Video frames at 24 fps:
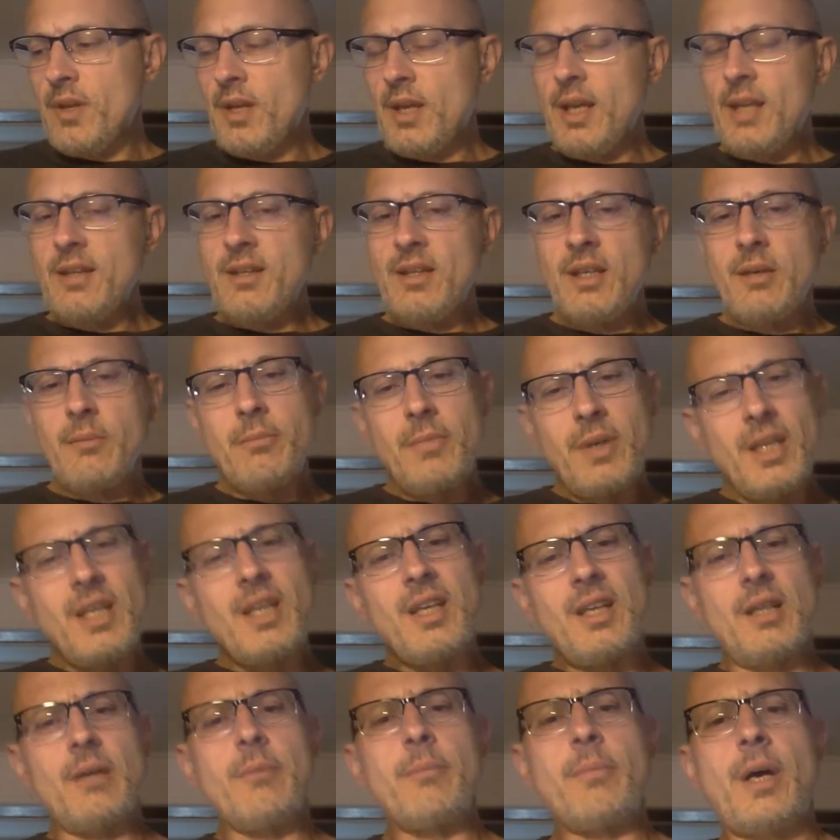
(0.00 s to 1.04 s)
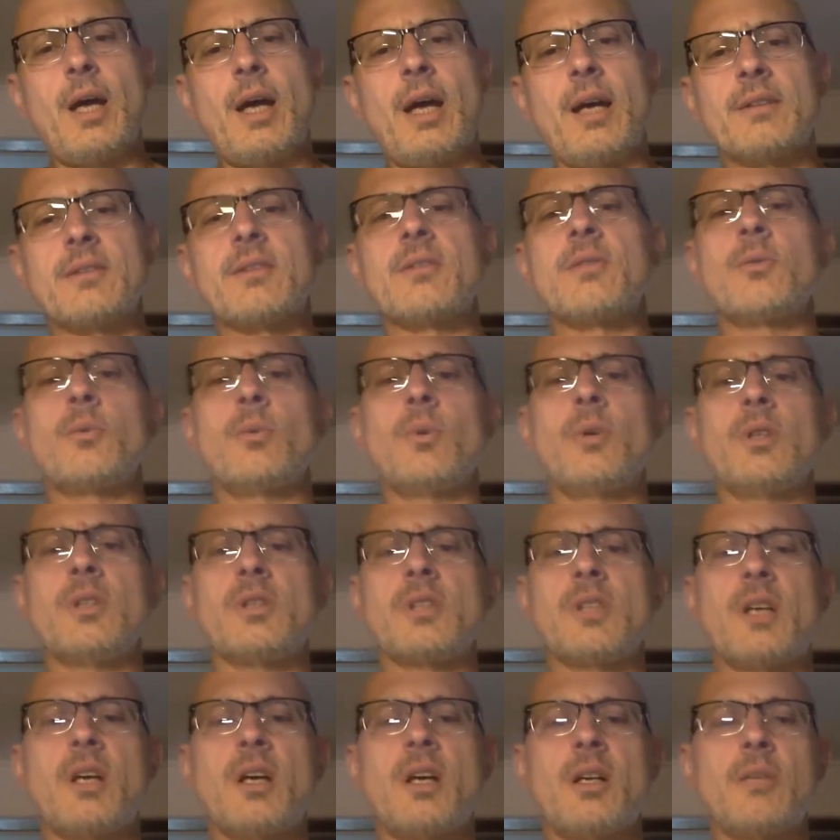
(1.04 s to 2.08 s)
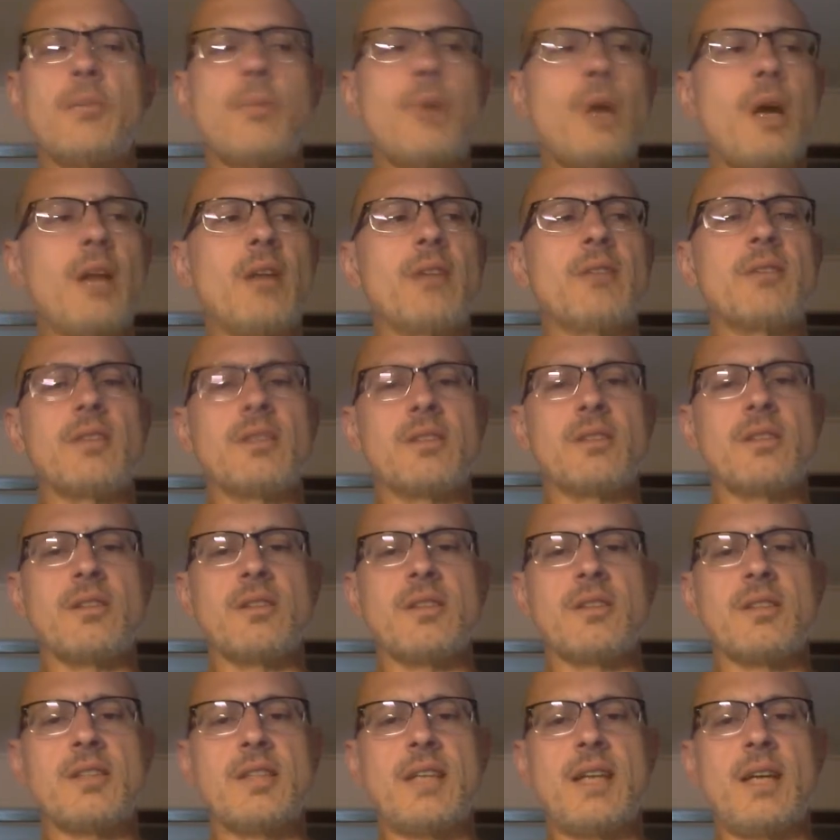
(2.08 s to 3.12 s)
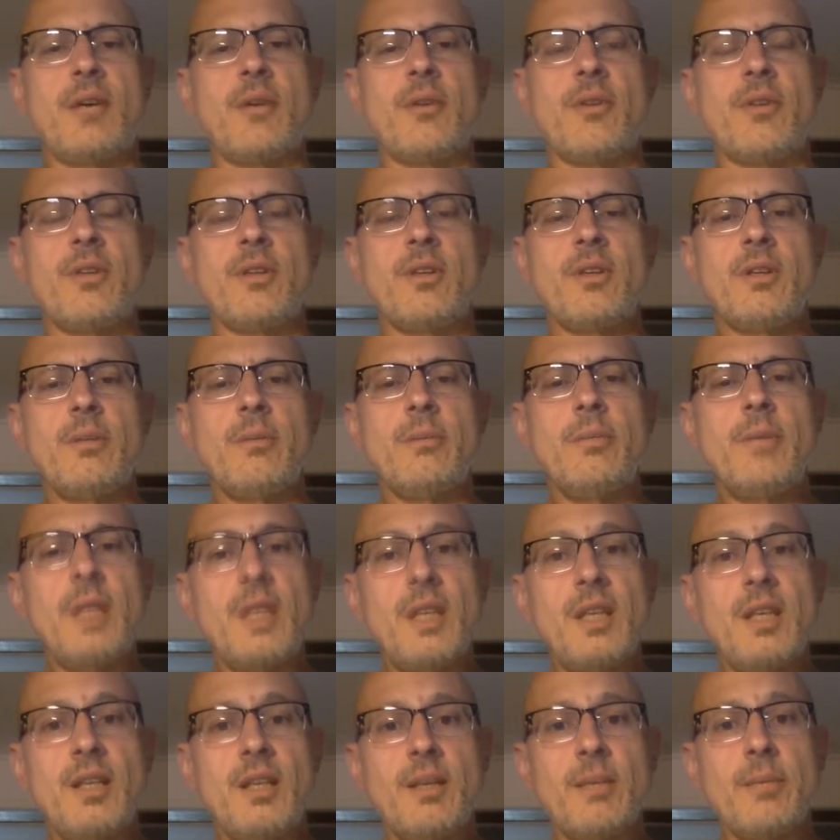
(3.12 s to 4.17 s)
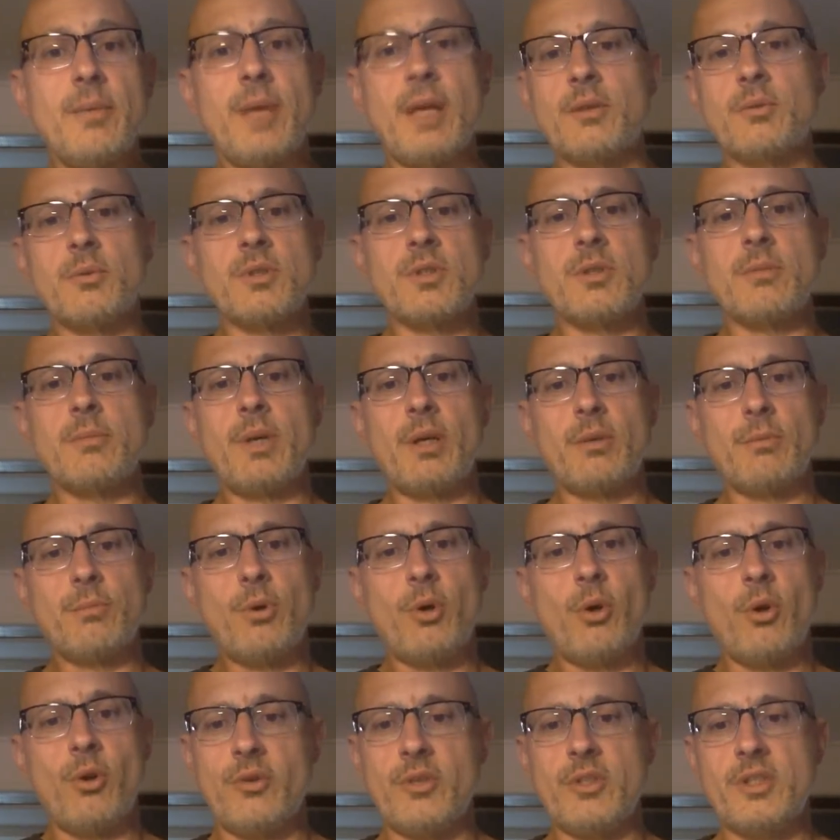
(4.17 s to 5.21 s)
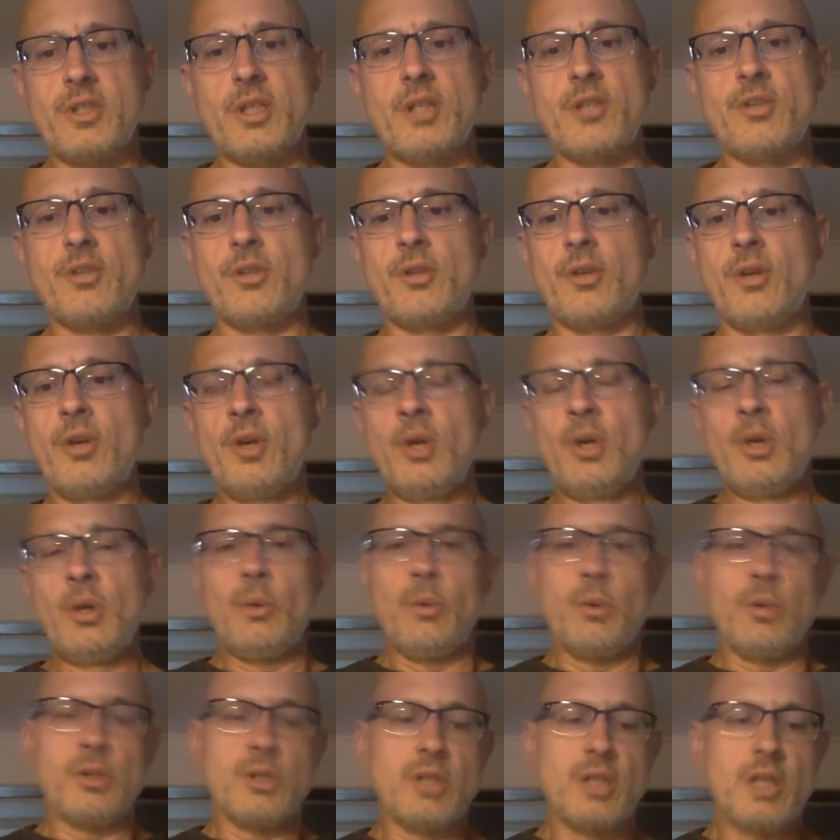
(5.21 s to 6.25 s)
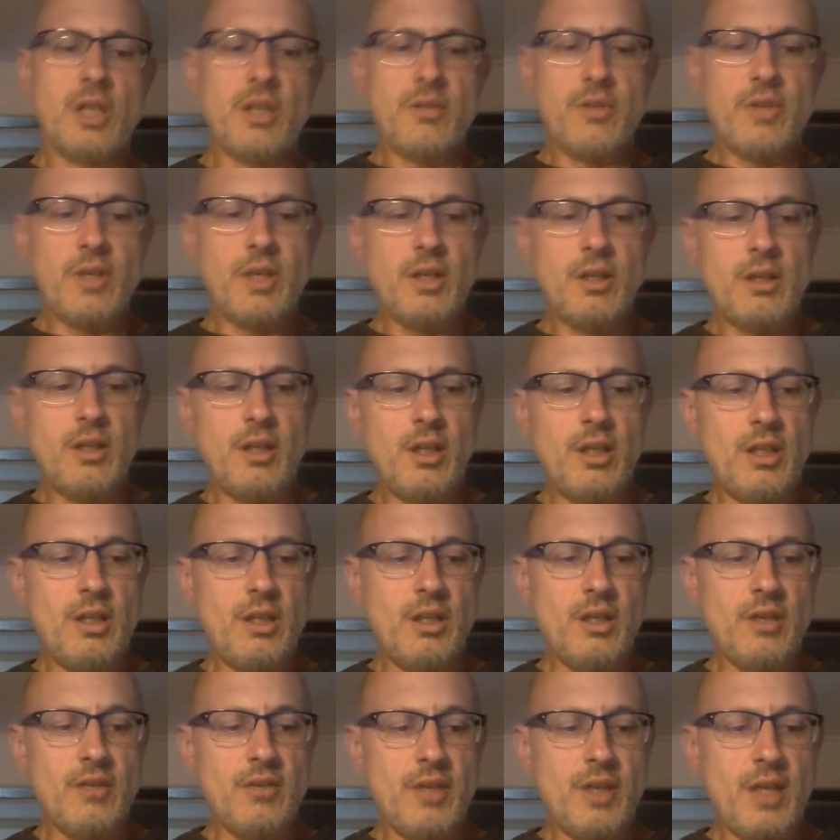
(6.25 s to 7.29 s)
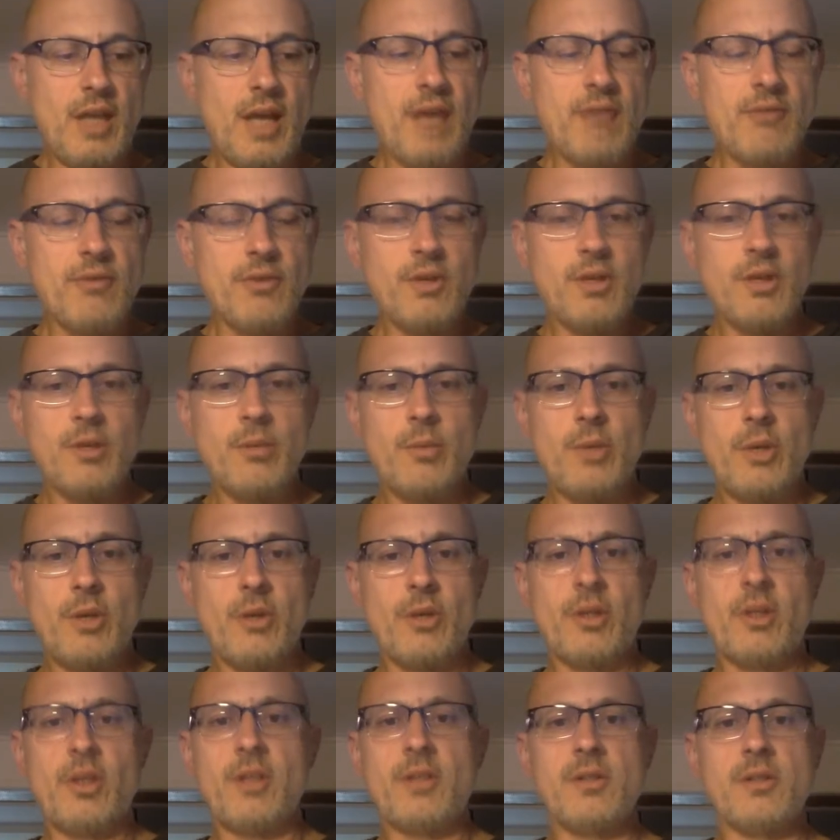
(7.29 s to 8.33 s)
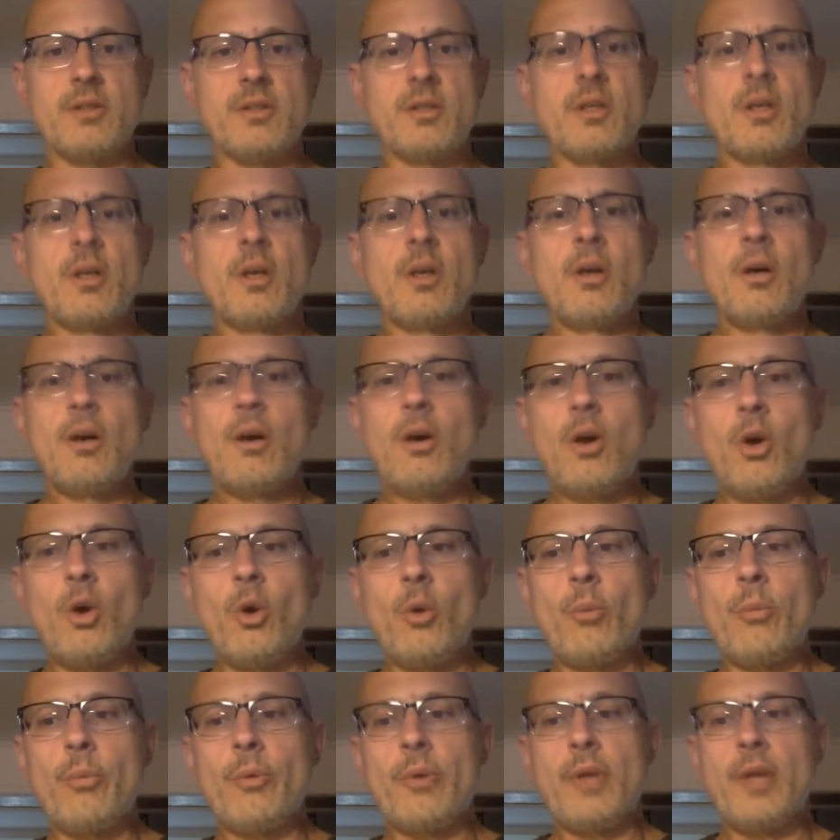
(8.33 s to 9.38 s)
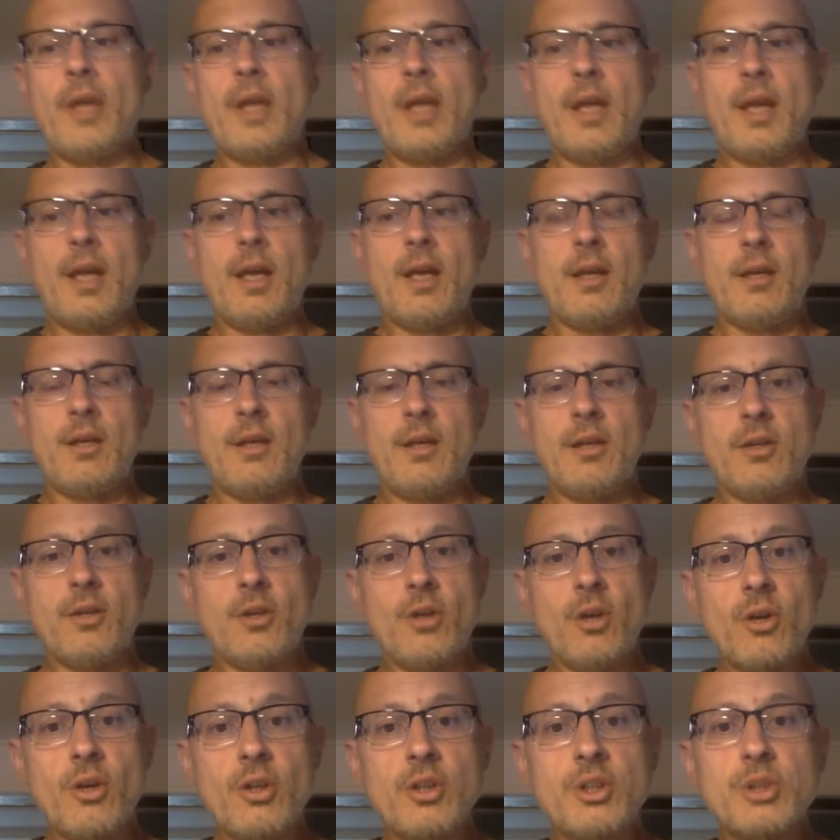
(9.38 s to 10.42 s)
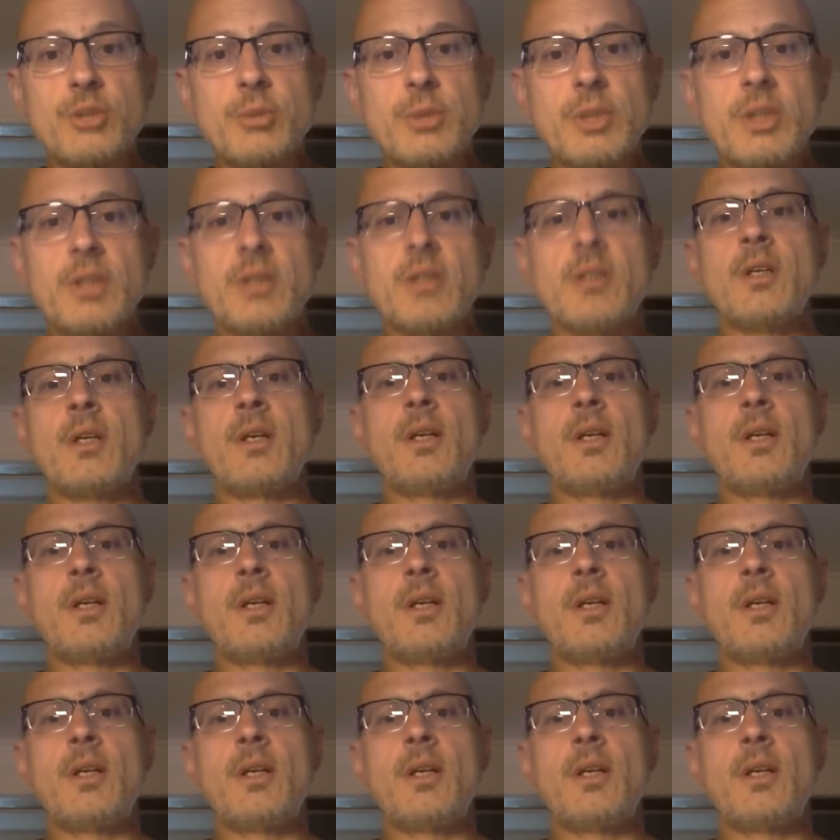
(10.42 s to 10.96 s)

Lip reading: And the immediate impact was on politics in the South, and the immediate impact was about polarization, was giving African Americans hope and encouragement,